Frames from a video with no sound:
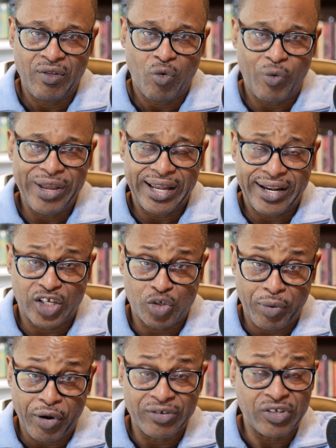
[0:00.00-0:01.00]
we can
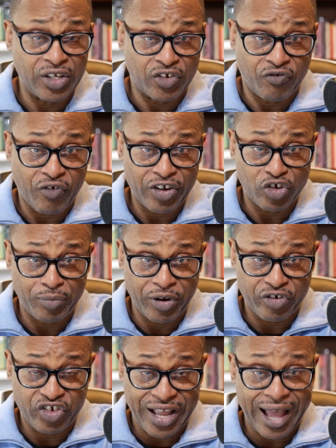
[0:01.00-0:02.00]
experience this fresh
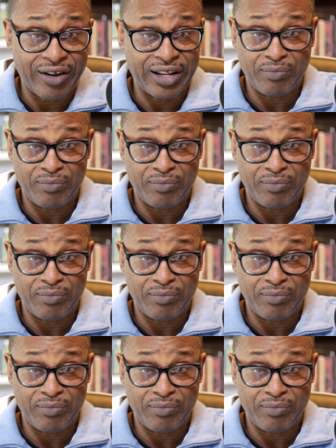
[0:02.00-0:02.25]
spirituality.